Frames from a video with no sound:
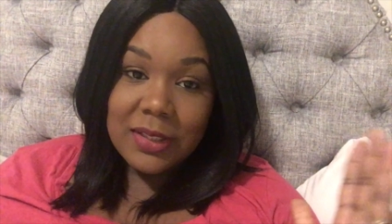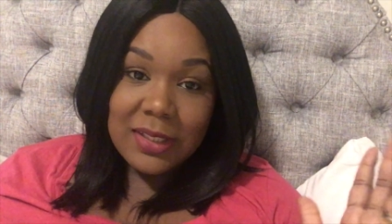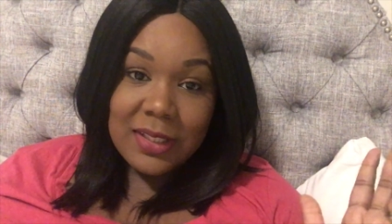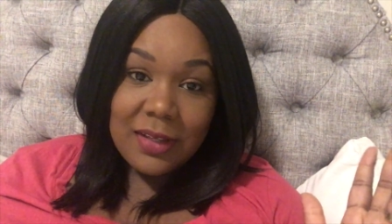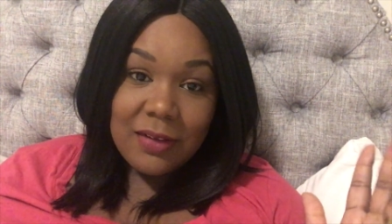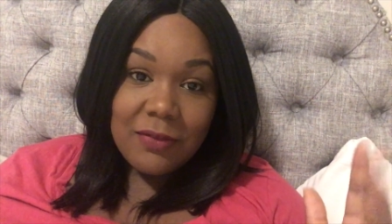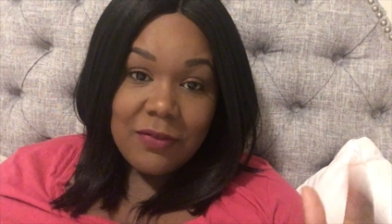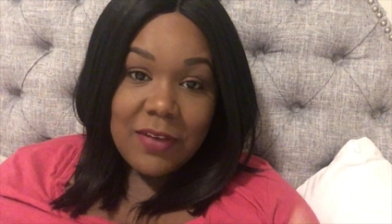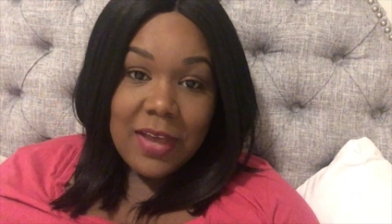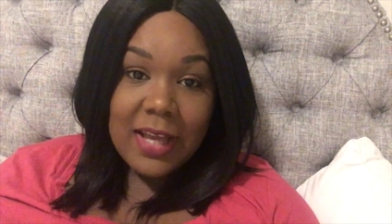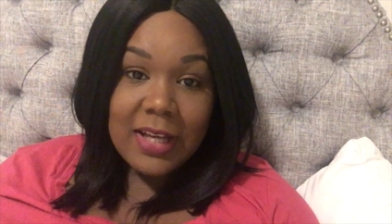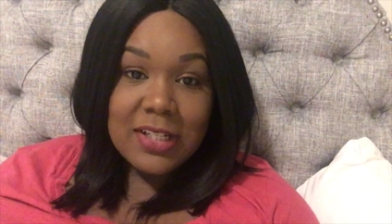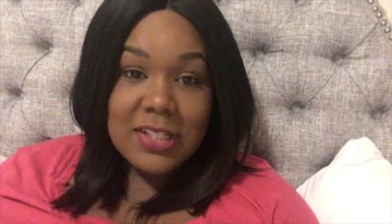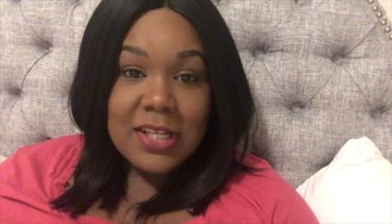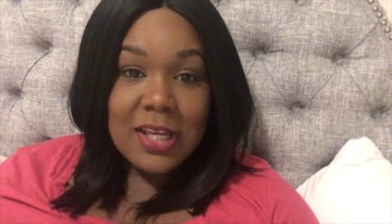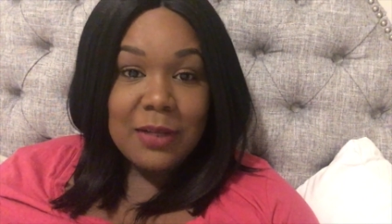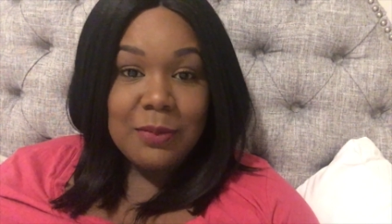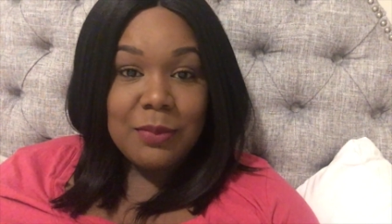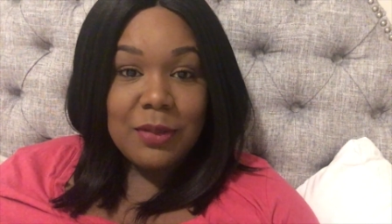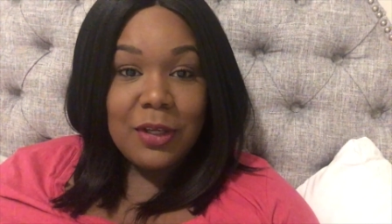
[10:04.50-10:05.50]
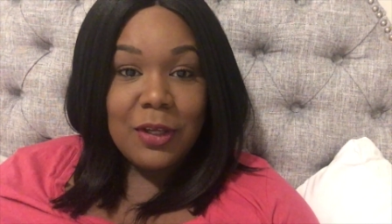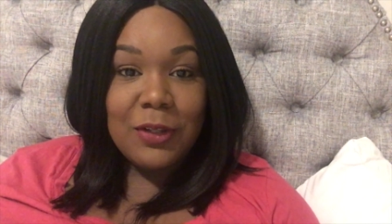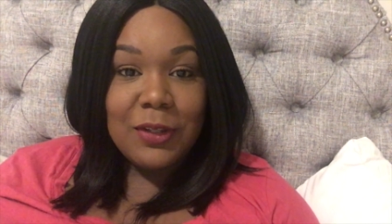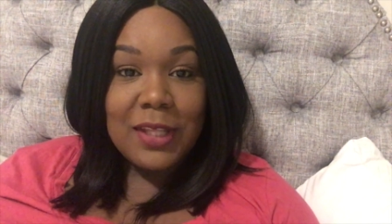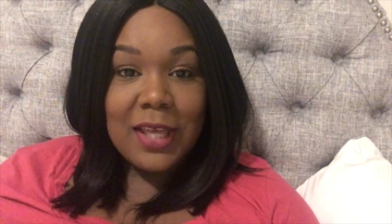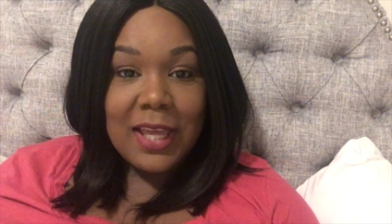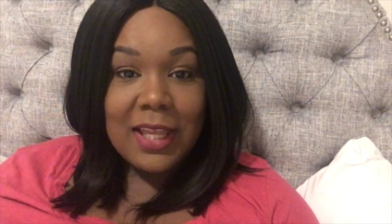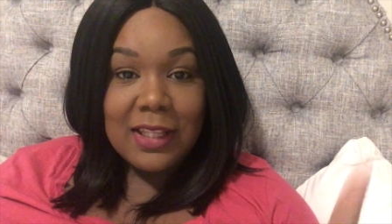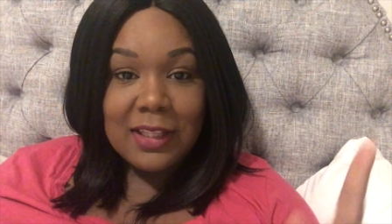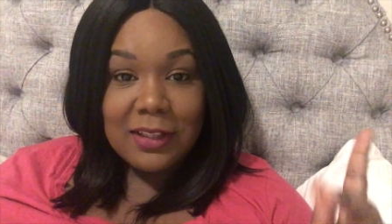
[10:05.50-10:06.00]
can fact check me on
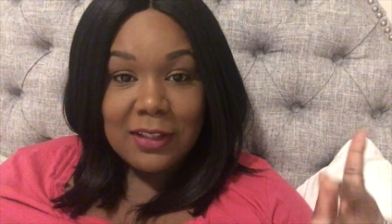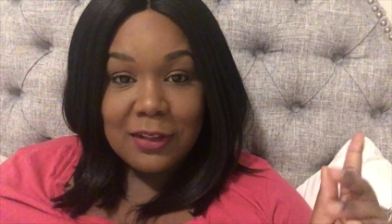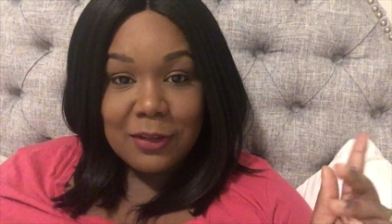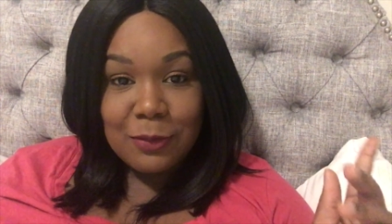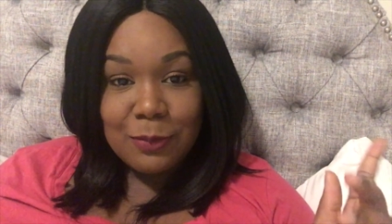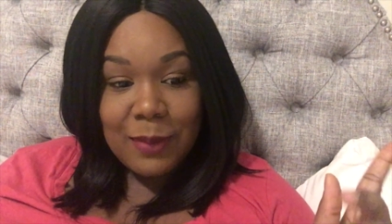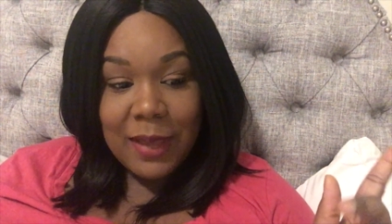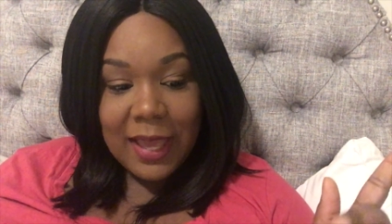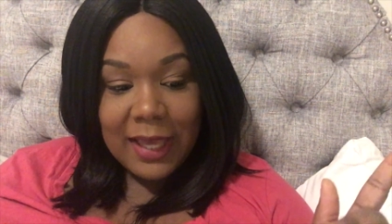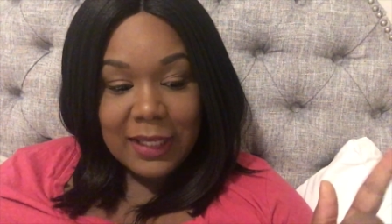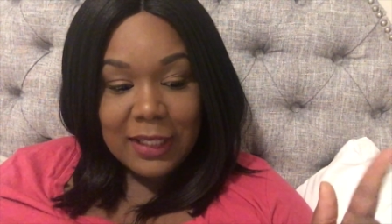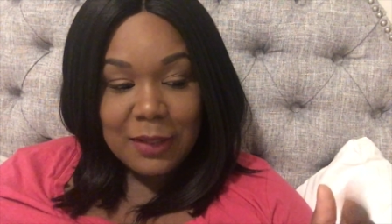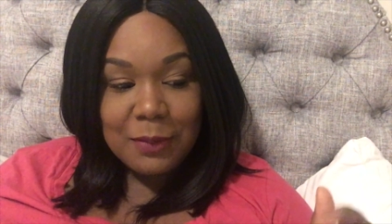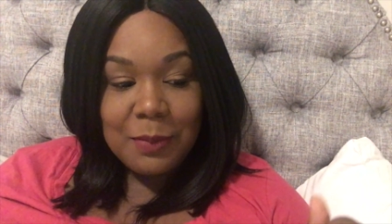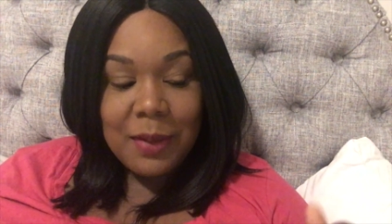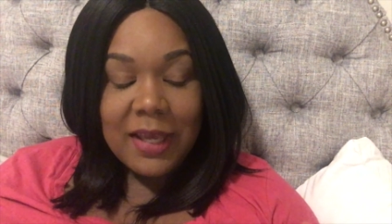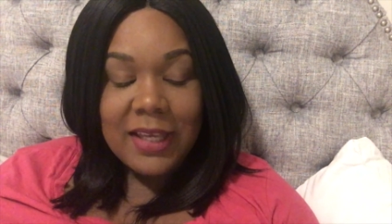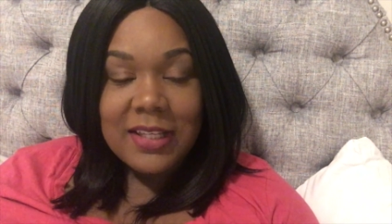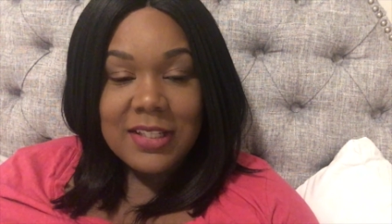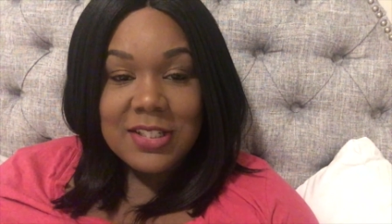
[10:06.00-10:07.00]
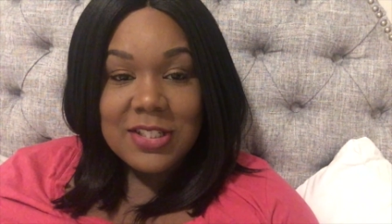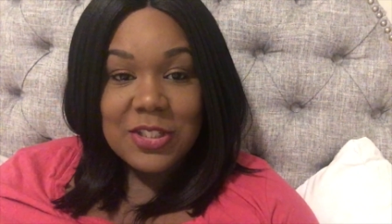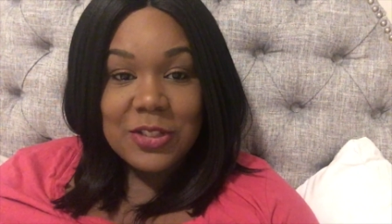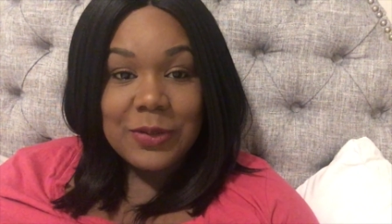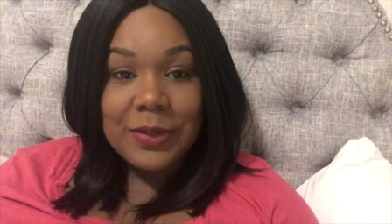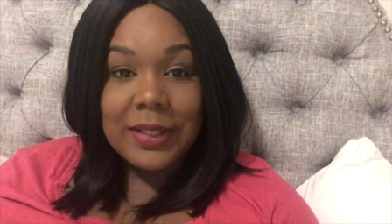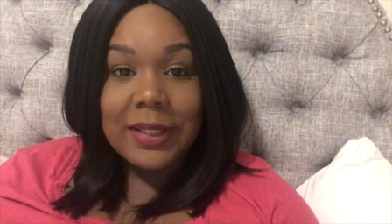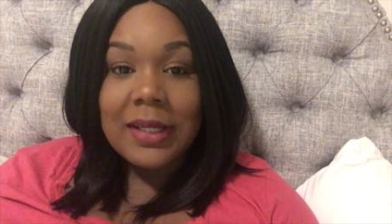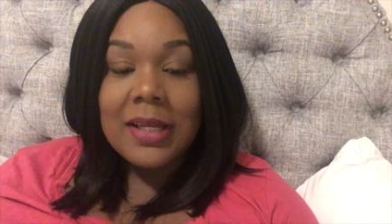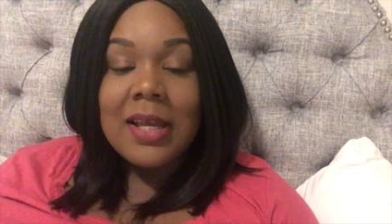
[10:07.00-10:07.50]
that and look back in my
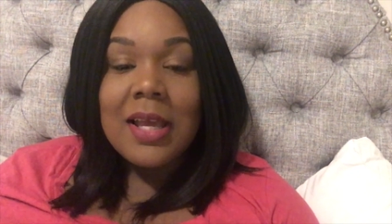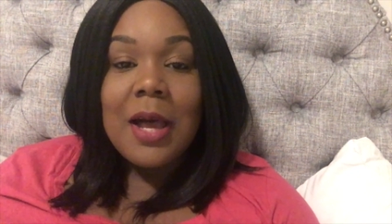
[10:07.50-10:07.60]
history.